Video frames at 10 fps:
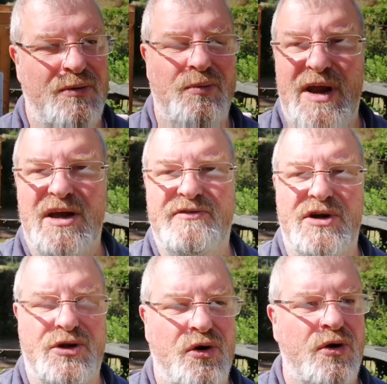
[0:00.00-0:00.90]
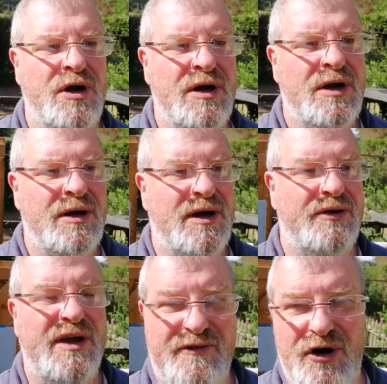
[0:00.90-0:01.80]
weight of your dog.
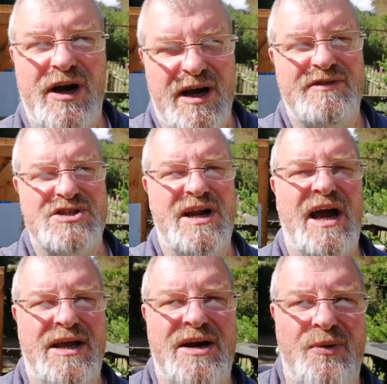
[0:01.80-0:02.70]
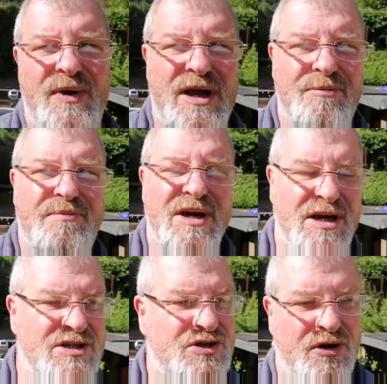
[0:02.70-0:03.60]
Now, you've got to give us an accurate weight,
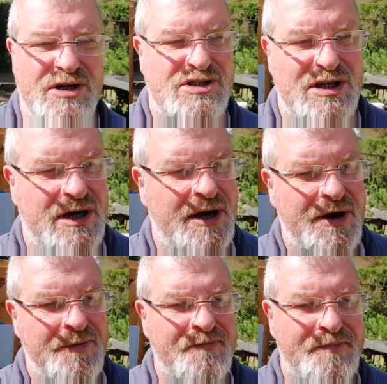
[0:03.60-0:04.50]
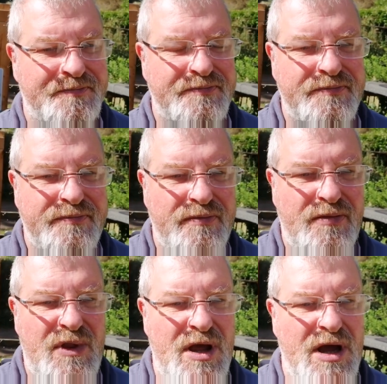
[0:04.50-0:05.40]
because honestly,
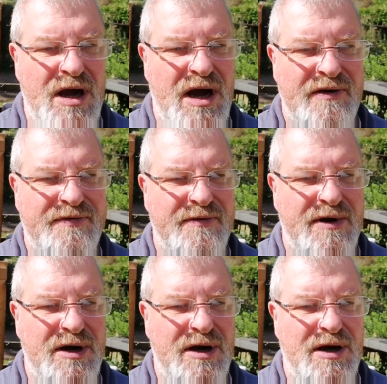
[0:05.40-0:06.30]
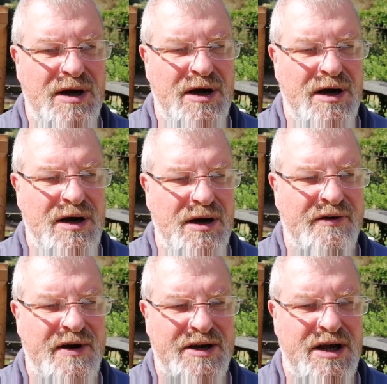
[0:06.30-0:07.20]
I've
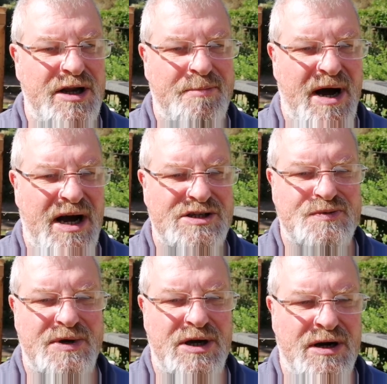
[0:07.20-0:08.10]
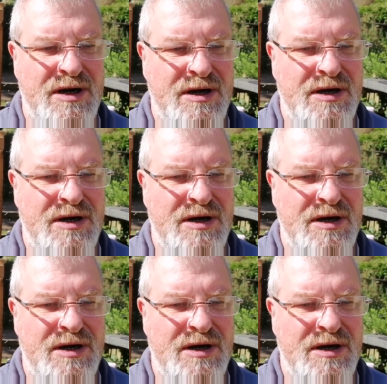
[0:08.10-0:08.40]
had it in the past where